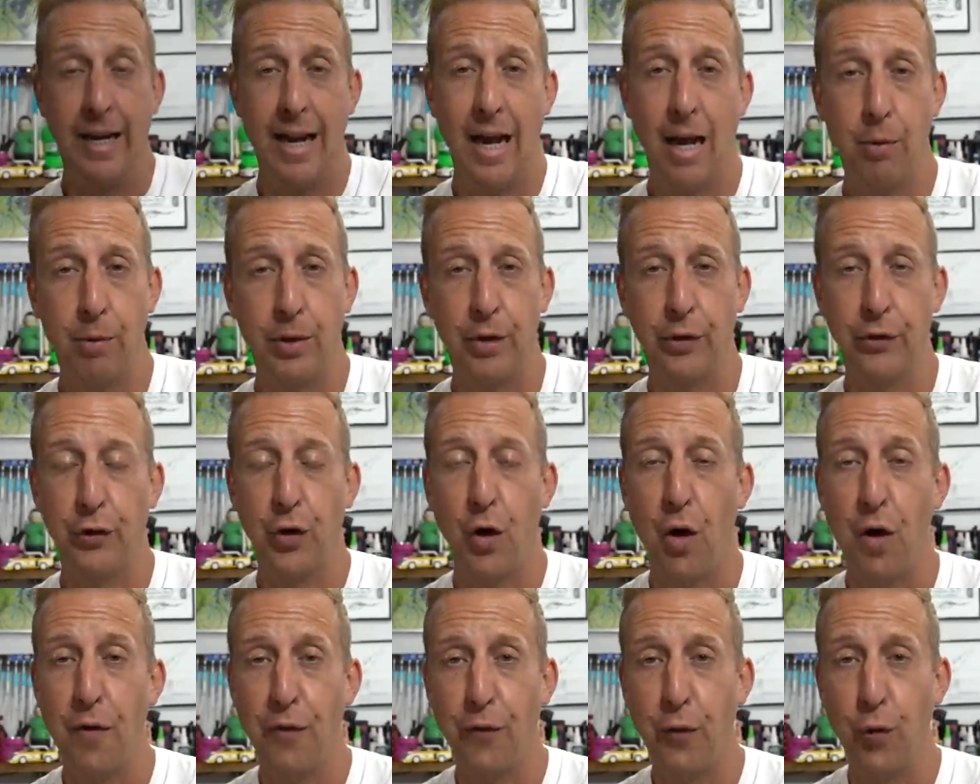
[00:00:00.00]
now we've got
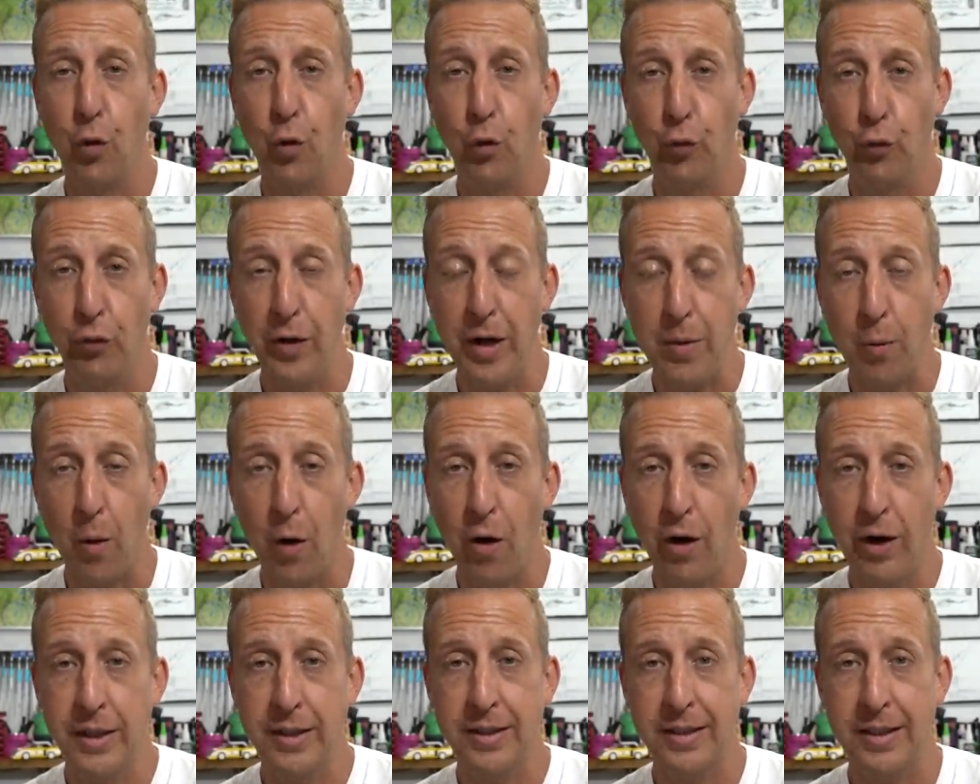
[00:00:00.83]
time for
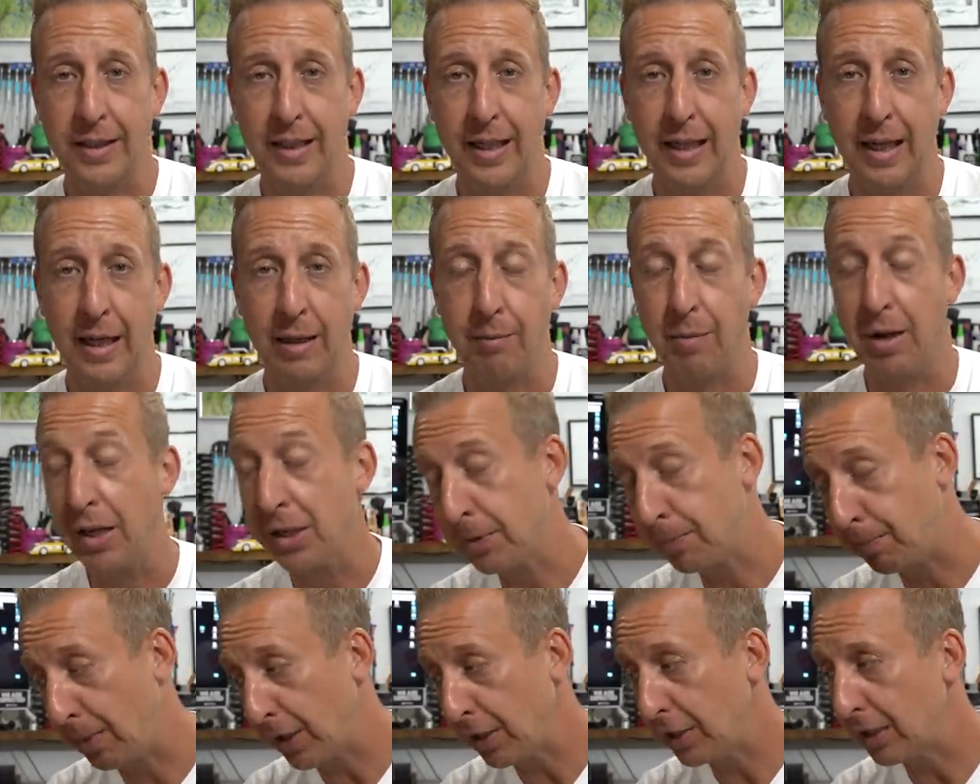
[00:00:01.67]
rewind,
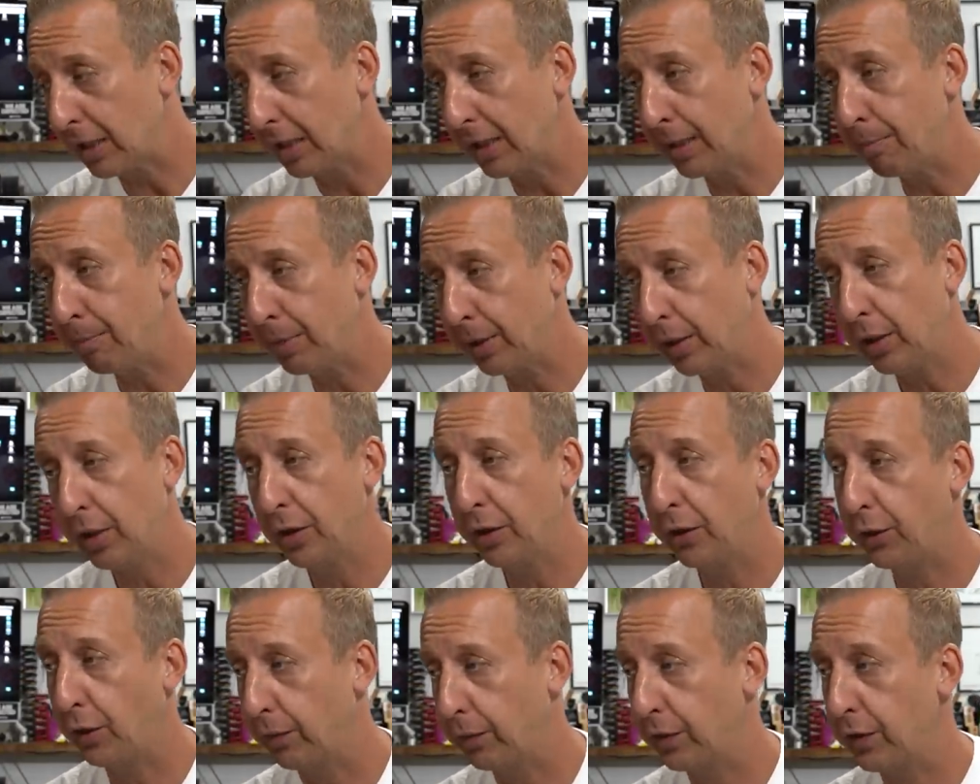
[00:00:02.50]
especially
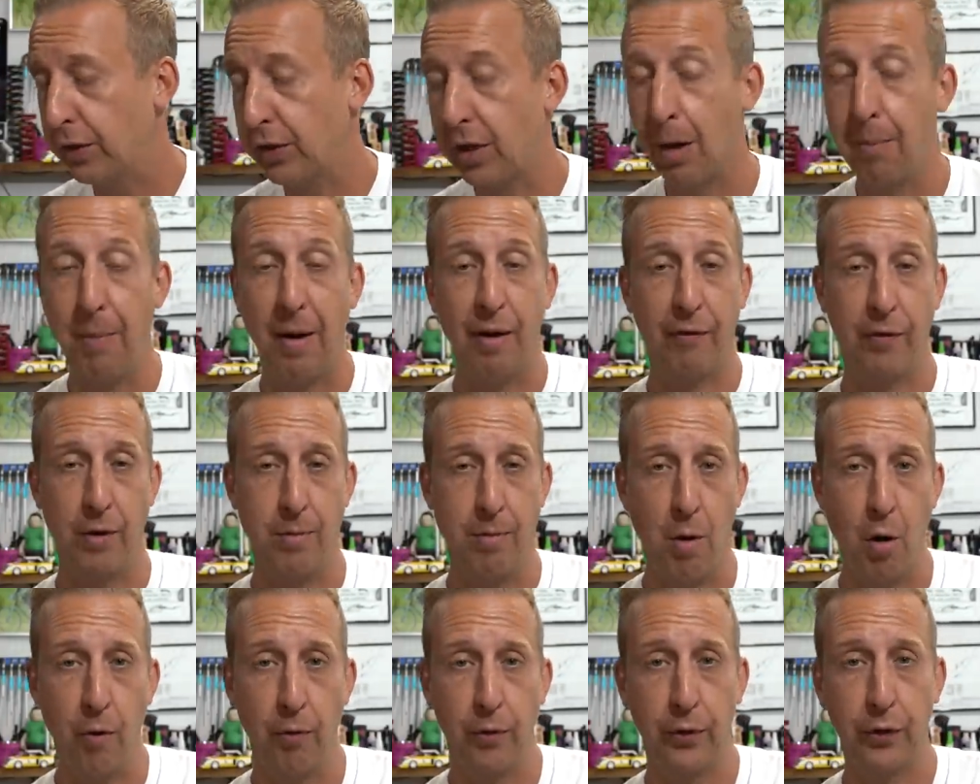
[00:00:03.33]
because I've just come back from
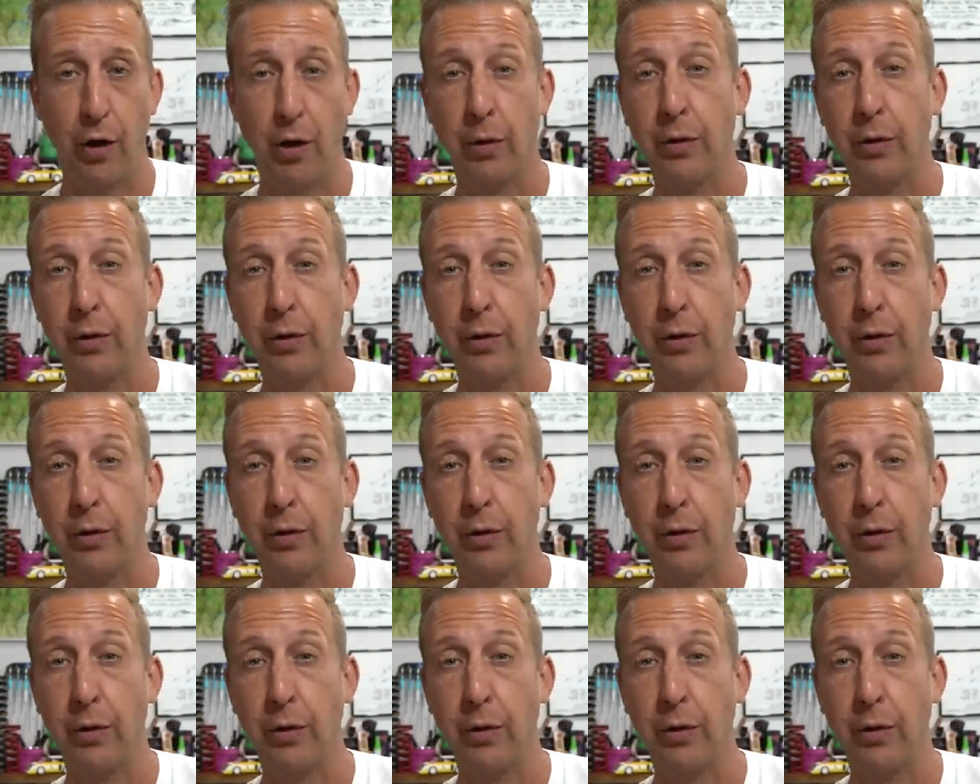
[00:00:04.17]
the Malverns.